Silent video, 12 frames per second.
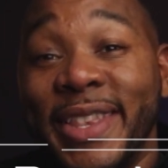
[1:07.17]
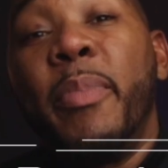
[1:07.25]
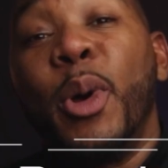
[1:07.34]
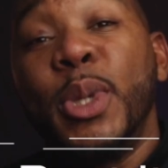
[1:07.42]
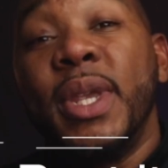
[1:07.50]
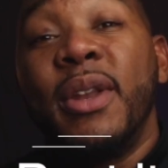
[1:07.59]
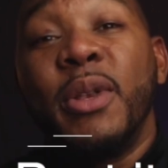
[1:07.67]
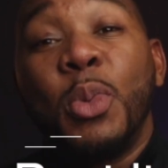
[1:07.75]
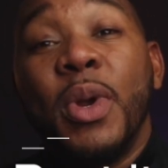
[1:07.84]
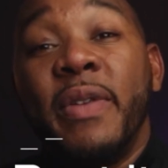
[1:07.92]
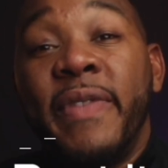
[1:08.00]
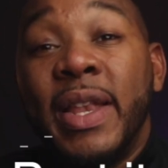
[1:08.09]
Post-it notes
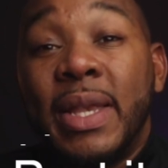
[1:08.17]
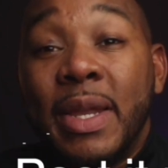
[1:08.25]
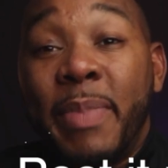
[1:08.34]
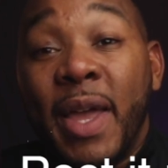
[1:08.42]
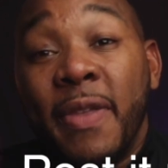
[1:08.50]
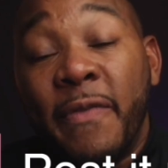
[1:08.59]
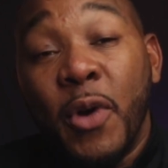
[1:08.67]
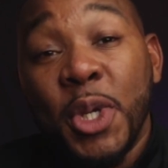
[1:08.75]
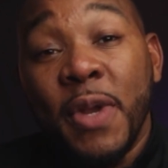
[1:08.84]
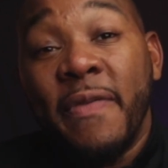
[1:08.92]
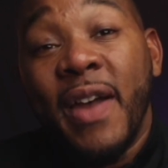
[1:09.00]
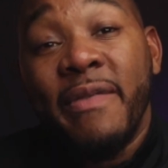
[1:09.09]
were invented by the
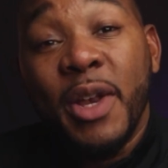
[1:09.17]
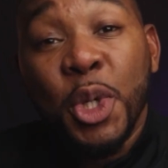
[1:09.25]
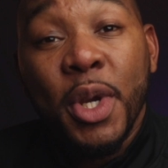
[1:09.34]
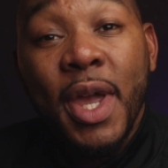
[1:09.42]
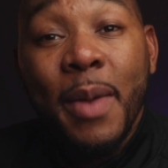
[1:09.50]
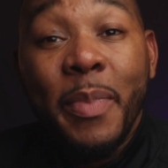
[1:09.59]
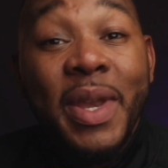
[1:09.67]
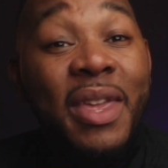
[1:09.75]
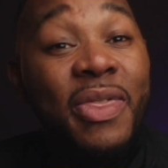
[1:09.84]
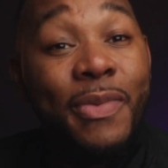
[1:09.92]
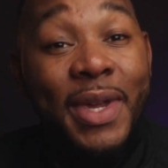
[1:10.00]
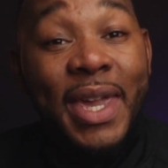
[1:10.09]
Fortune 500 company
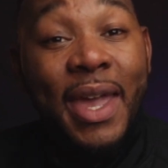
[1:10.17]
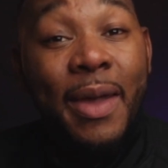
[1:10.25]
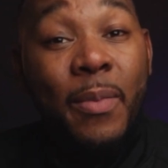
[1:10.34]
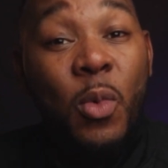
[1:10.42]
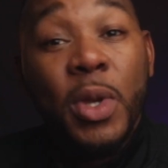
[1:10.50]
3M,